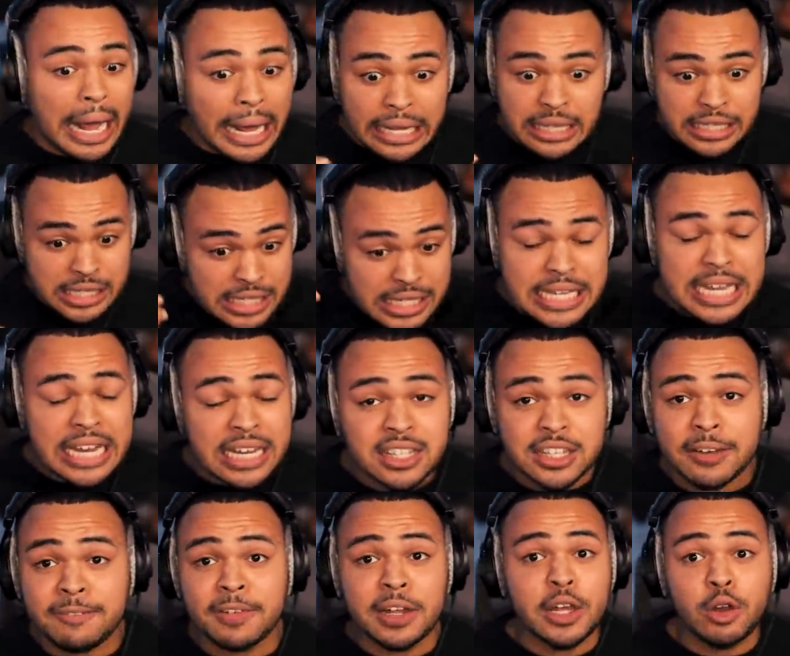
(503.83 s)

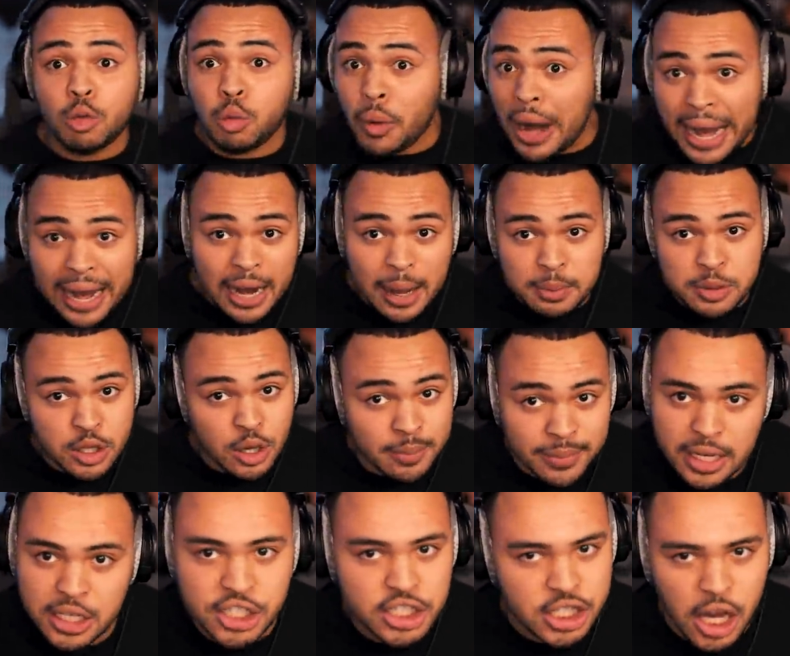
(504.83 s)
instinctively ran up to
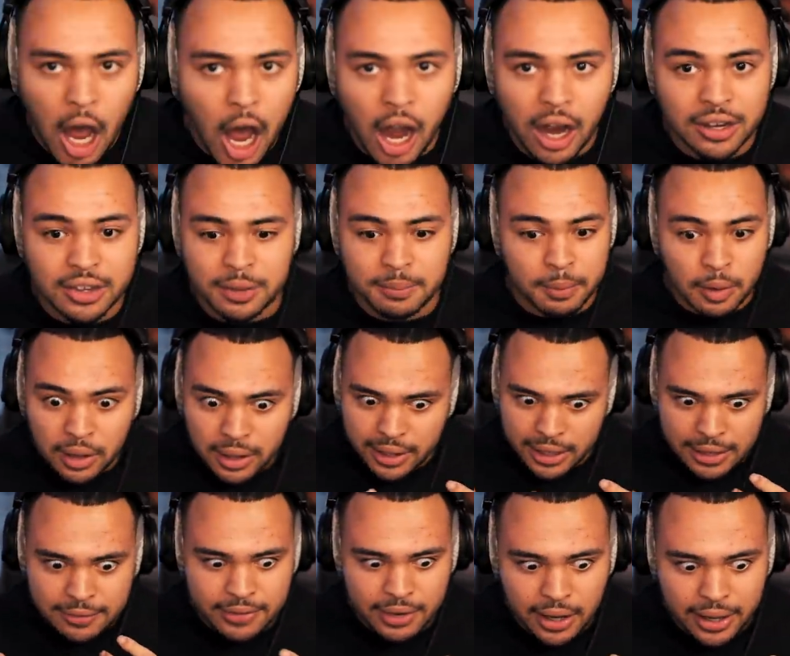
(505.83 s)
him and just hugged him, bro.
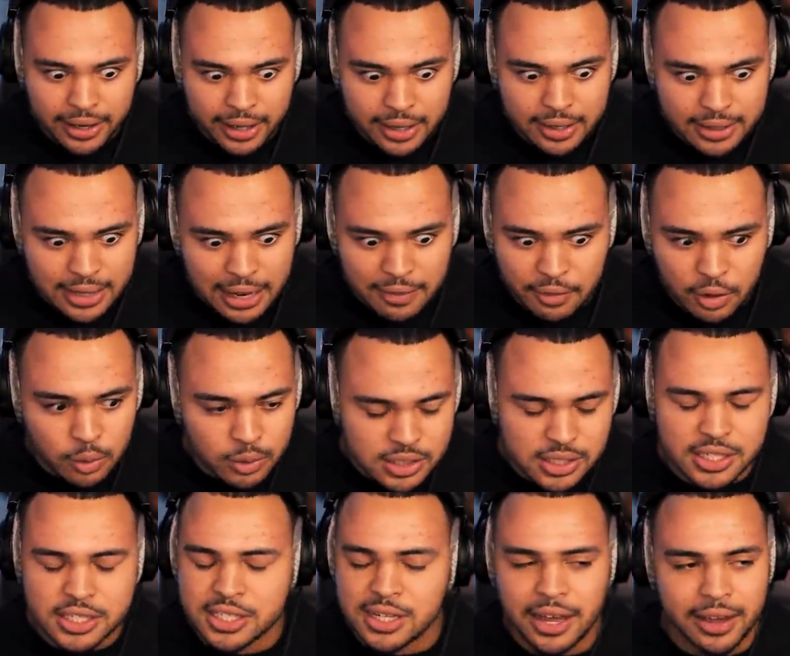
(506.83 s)
Like even like Endeavor
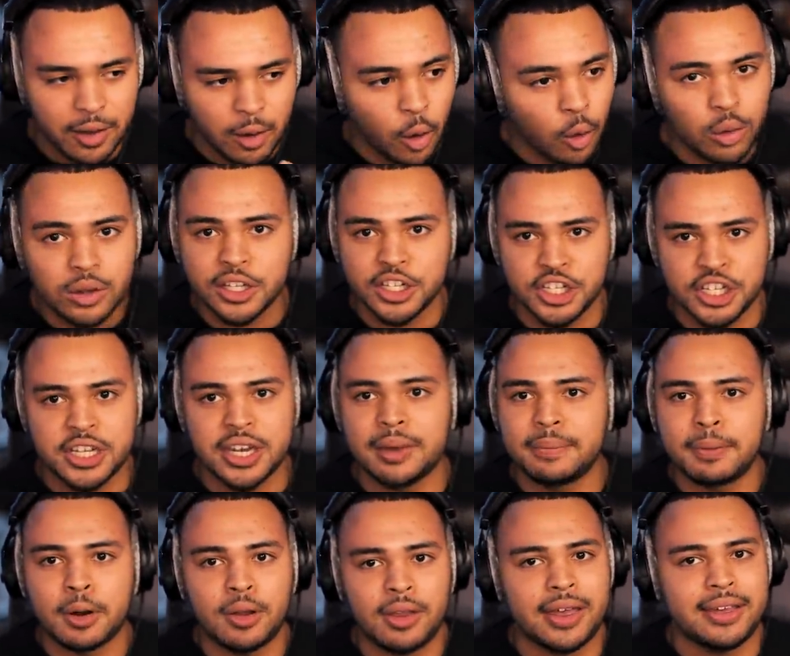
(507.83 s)
was just like, holy
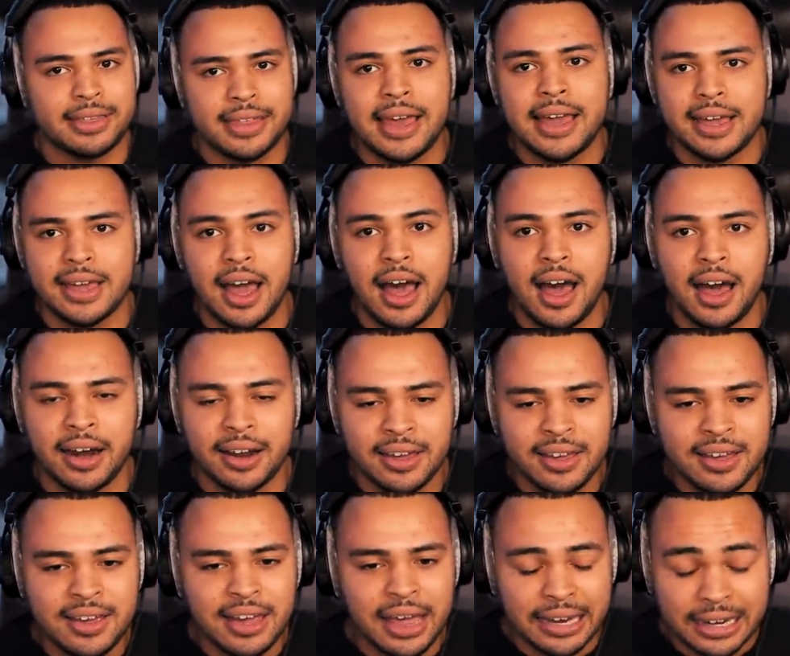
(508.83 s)
shit, bro. Like thank God
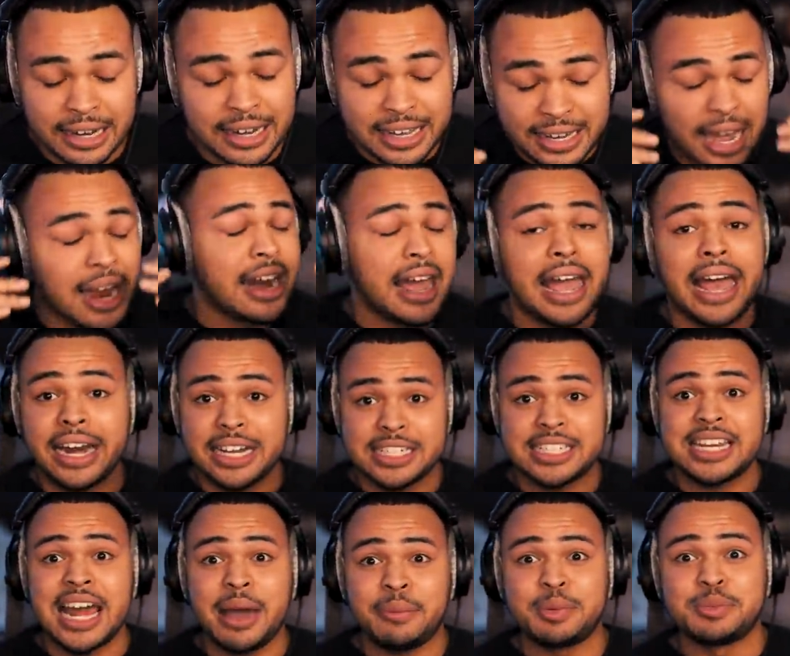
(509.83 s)
and then he kind of had to
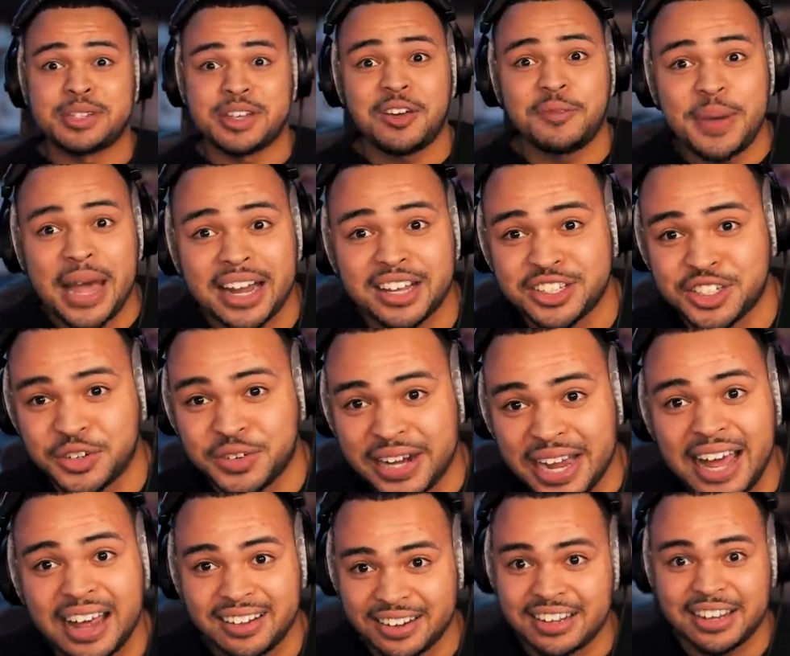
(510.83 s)
snap himself back into
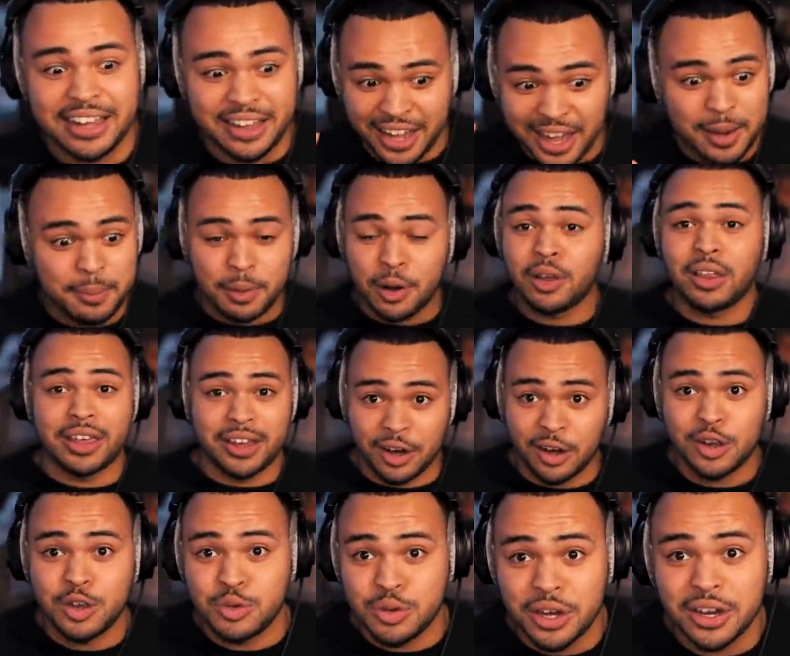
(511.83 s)
reality, like, hey, bro, like,
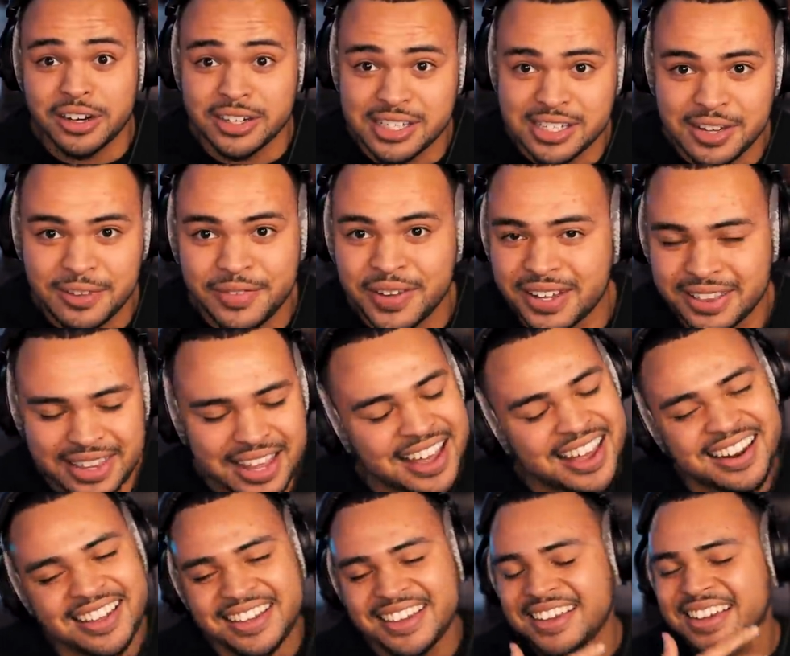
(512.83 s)
are you good and stuff like
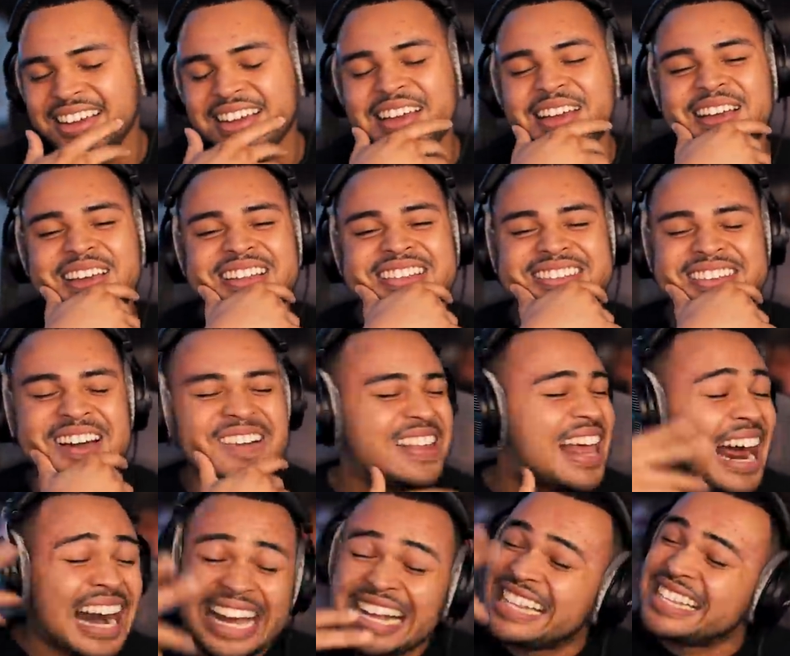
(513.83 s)
that.
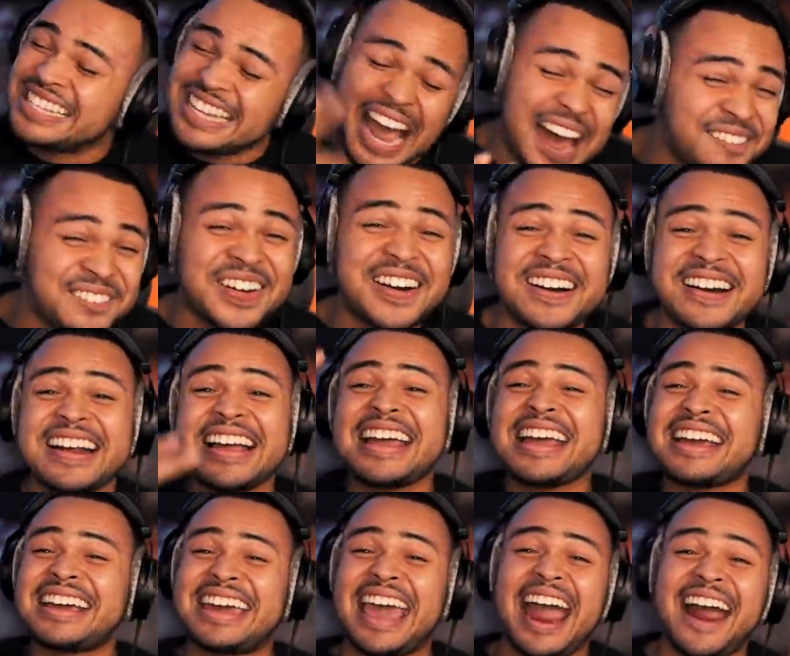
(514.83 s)
Dude, that Endeavor
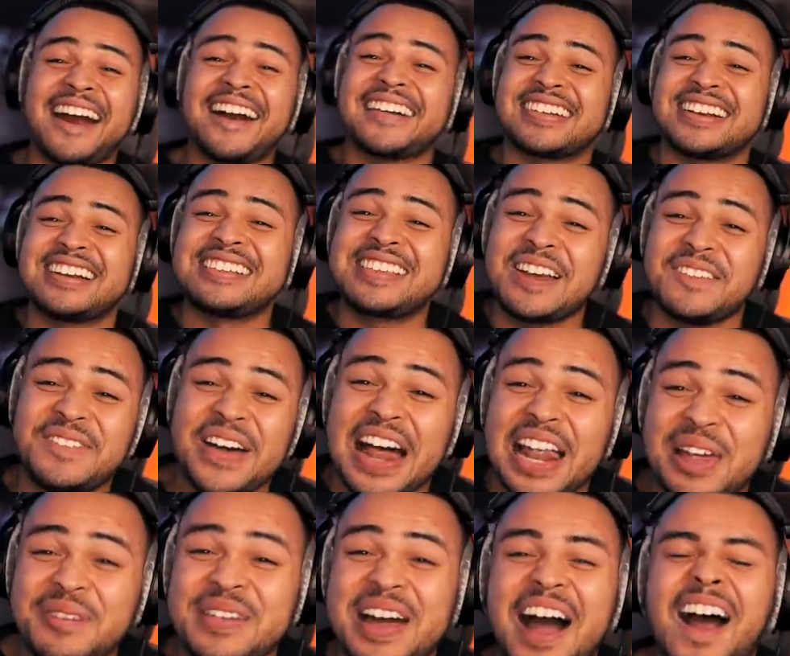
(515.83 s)
character
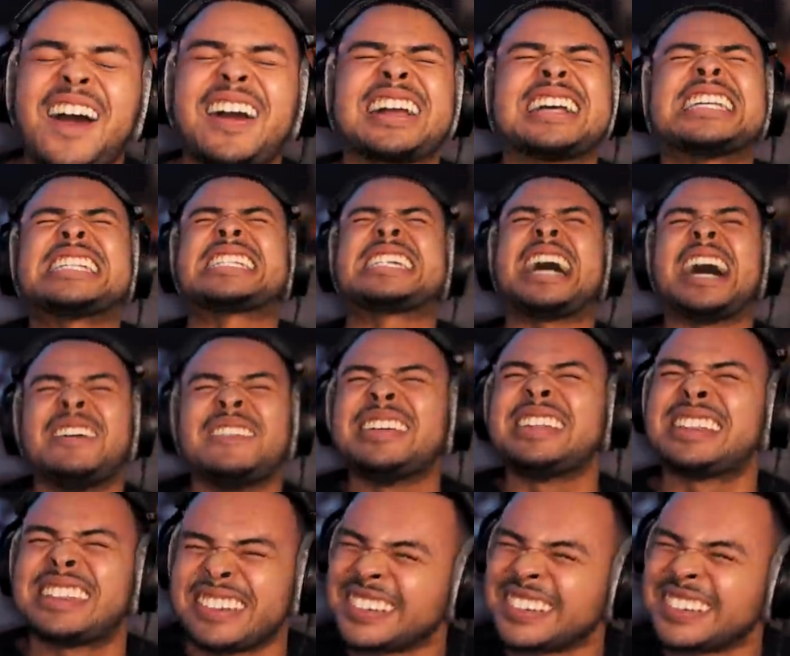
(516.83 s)
development arc is coming